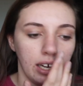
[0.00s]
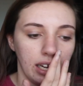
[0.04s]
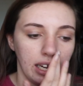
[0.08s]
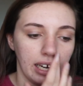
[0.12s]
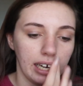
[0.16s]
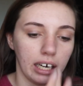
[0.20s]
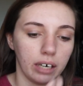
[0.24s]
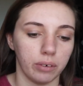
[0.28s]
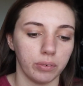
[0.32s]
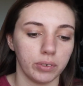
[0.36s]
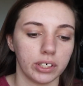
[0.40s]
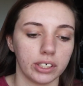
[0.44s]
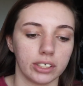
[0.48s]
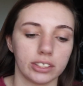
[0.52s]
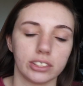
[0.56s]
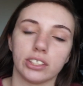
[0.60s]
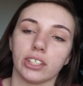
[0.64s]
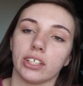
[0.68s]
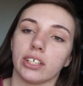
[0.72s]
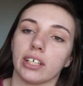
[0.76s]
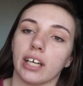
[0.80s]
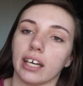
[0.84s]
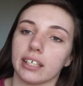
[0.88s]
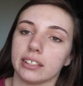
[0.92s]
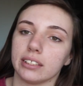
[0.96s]
and I wanted to
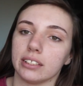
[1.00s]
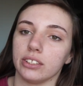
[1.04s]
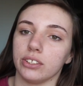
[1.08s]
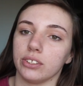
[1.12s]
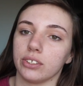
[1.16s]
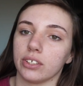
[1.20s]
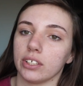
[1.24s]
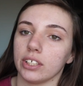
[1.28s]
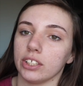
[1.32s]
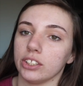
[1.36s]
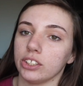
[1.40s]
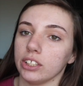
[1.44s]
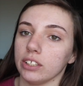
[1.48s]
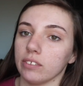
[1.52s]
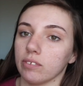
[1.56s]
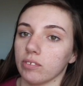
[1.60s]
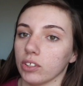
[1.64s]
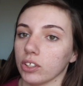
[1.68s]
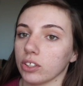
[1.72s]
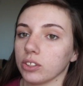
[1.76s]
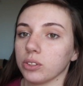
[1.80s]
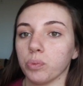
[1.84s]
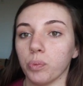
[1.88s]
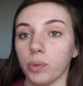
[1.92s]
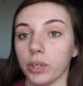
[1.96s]
show you guys that you can achieve
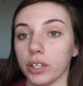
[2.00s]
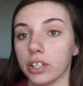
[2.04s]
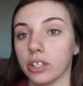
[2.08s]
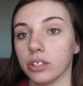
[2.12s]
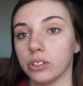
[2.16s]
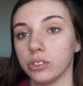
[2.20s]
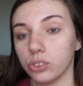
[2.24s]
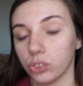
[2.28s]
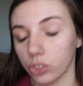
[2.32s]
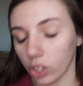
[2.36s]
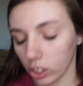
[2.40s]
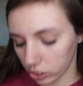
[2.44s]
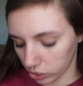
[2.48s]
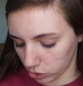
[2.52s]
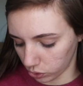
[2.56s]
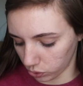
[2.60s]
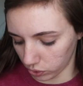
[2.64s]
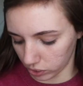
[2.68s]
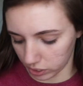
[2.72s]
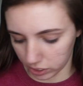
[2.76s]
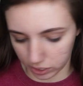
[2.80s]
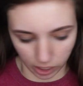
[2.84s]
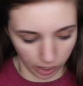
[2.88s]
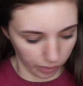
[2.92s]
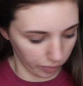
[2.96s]
looks with
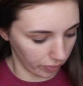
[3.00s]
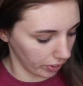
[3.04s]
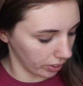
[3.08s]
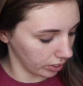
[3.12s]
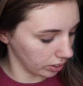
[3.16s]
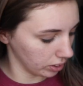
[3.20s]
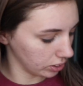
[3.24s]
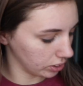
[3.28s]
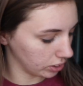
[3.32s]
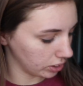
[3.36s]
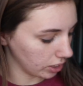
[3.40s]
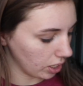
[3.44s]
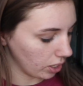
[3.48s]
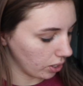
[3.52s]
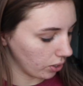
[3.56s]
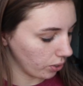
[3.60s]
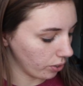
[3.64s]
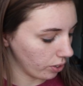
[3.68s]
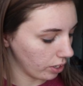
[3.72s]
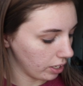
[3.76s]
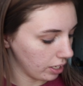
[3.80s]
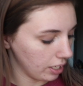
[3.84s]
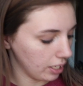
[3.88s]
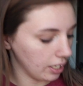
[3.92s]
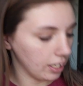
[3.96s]
drugstore stuff.
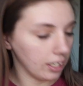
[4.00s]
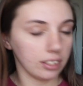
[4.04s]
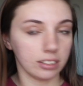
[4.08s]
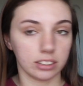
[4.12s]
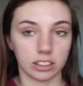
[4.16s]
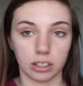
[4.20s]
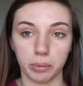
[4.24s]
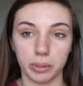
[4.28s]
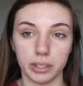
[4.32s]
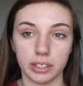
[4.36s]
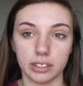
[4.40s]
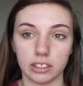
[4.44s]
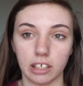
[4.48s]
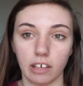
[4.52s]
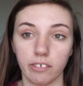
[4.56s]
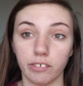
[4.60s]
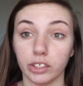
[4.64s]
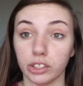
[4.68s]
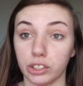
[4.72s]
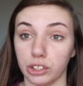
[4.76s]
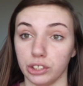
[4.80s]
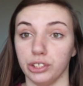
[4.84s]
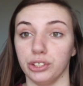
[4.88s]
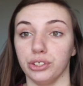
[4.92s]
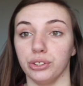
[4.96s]
So some of this stuff
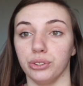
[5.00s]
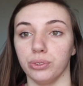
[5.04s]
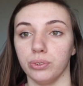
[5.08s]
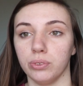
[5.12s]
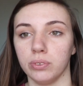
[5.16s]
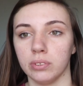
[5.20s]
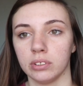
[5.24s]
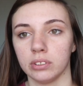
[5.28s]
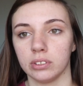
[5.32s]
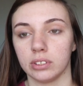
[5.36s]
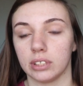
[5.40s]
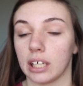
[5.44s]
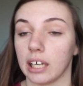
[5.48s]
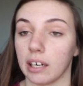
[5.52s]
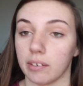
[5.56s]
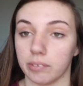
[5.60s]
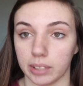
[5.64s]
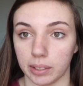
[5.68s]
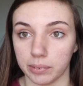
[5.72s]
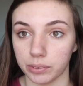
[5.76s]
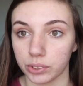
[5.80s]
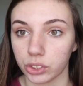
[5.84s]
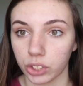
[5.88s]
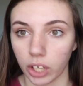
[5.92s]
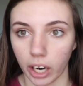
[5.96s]
is new that I've
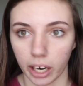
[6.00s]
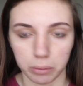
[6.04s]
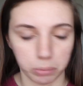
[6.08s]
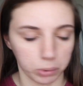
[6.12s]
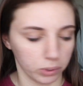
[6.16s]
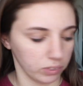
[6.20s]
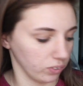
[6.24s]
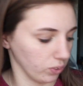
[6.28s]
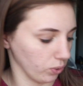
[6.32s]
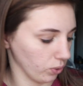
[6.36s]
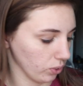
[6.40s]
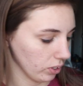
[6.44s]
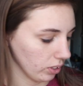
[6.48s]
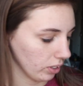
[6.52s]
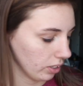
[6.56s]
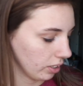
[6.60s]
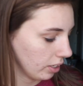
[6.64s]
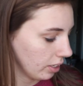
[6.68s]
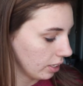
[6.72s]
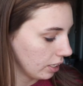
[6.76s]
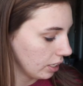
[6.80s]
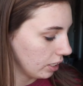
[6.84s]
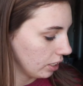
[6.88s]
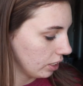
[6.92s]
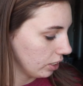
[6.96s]
never tried before,
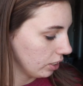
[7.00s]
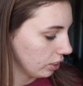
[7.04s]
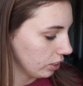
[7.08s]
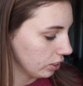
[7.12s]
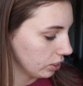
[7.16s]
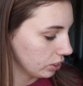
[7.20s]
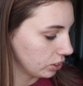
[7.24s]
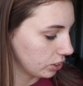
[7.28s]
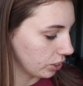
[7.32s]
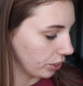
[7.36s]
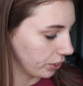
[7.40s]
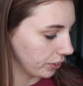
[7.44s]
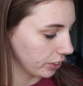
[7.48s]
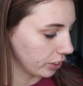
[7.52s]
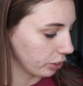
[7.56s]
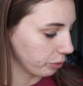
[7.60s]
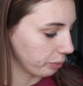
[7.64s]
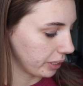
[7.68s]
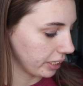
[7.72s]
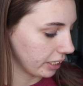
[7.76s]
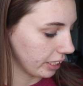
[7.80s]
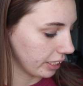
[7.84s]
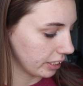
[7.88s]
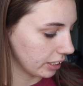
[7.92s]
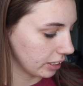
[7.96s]
so it'll
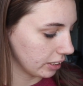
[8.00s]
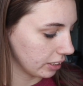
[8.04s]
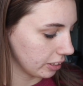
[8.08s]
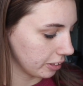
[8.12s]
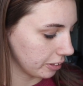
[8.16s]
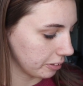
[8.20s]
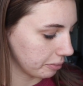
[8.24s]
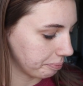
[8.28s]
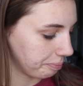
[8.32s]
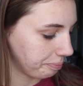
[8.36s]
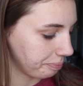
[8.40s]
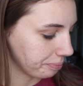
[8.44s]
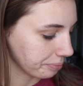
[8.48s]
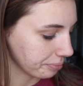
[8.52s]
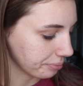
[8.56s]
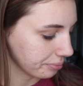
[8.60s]
be like a